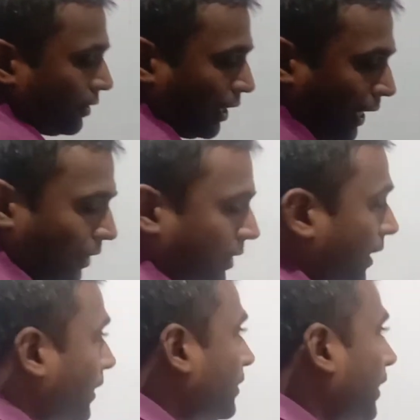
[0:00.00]
I have
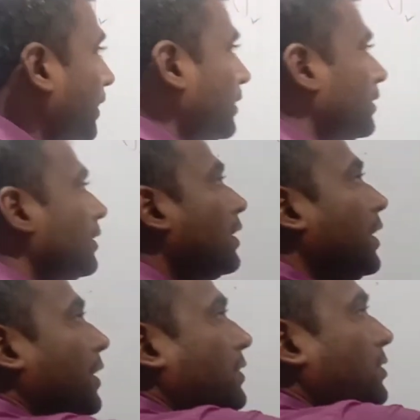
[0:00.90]
connected
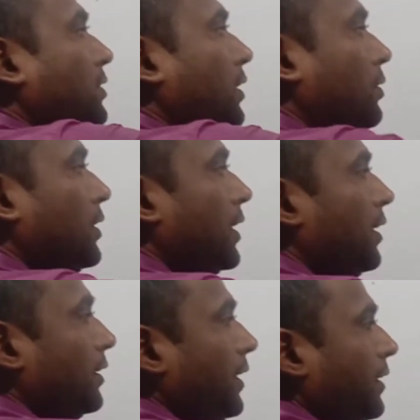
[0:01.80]
a resistor to
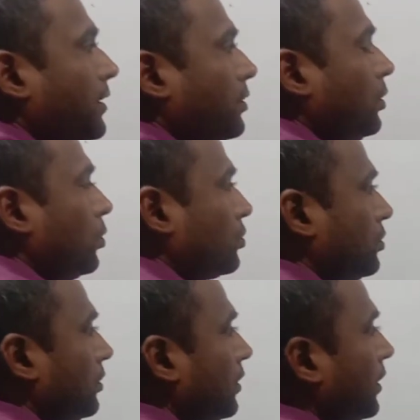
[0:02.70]
the AC
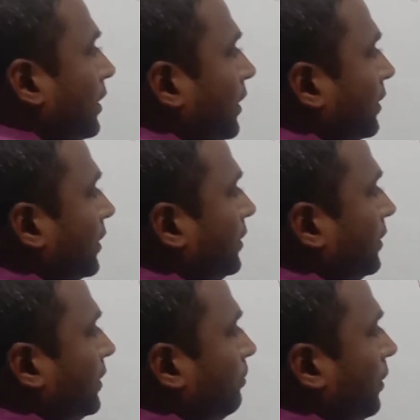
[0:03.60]
source. This
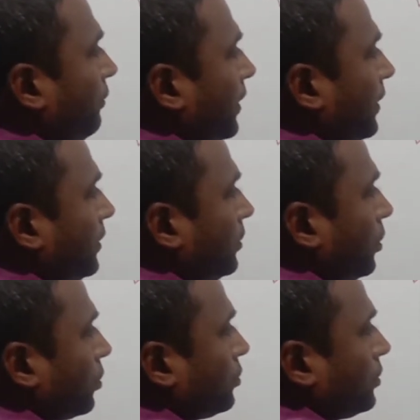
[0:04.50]
is symbol for AC
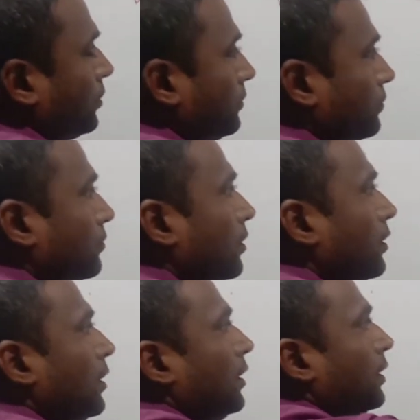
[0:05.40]
source.
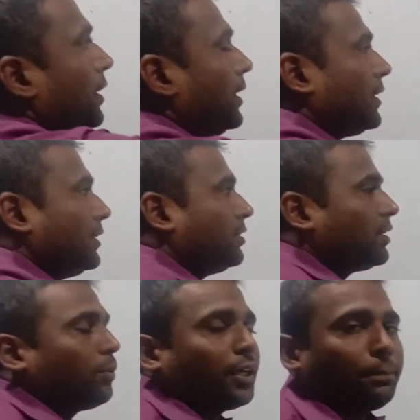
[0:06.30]
Let us
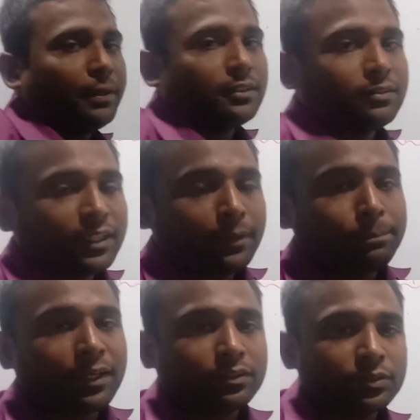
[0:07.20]
understand what happens when I
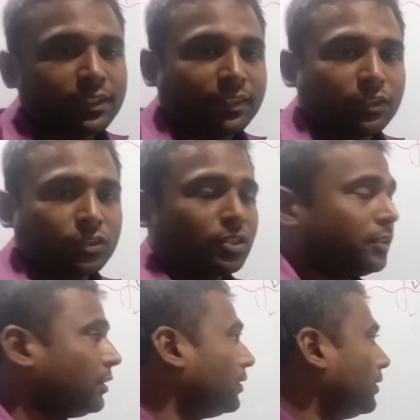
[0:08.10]
pass to the
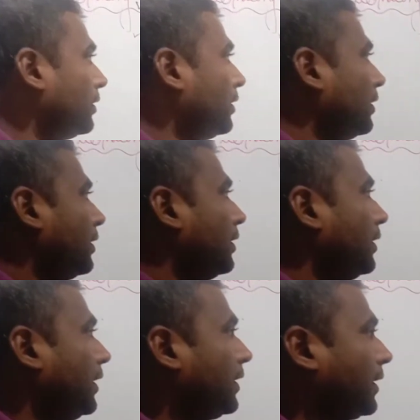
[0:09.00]
resistor,
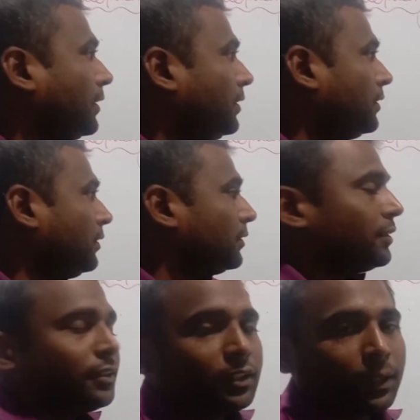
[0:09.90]
inductor,
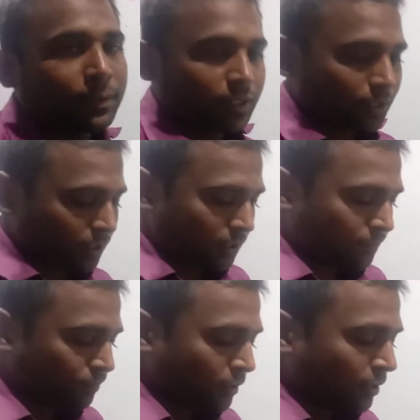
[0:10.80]

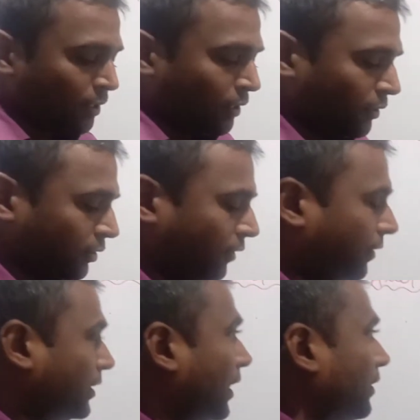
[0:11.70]
capacitor. So
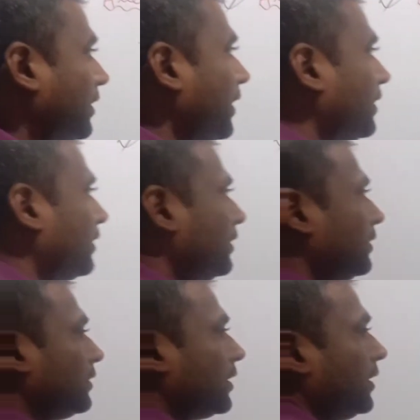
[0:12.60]
first I will take,
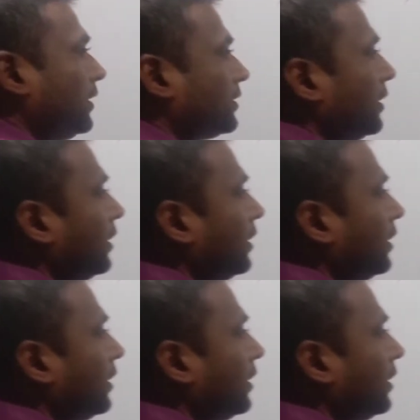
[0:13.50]
that is